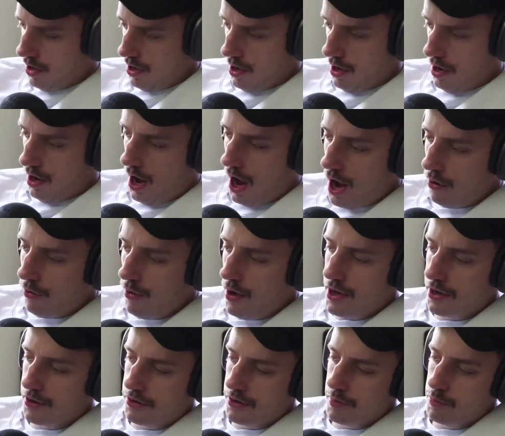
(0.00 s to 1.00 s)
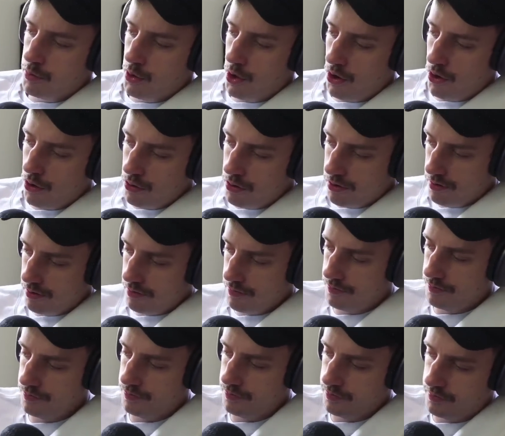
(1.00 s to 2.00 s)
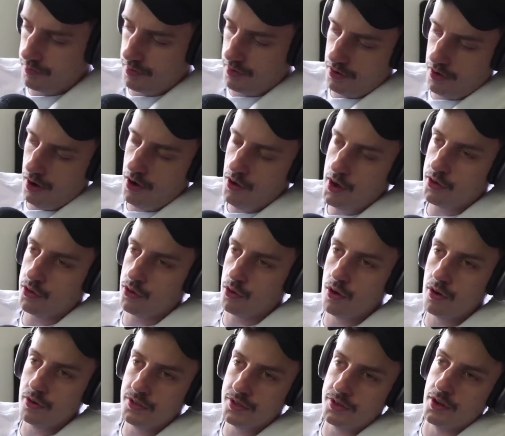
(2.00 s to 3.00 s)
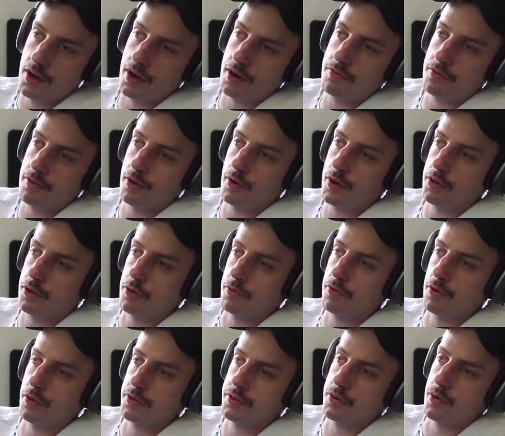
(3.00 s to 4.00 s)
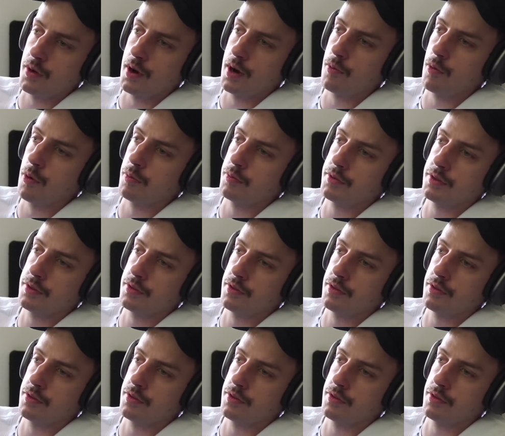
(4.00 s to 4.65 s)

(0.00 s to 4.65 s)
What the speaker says: I like them though. I like their old stuff. I like their first 2 albums.